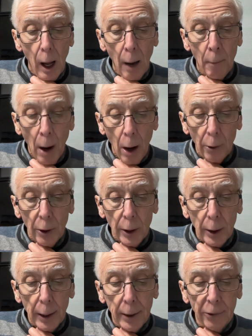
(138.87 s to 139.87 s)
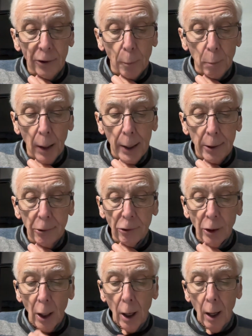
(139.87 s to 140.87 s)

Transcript: Amara is the place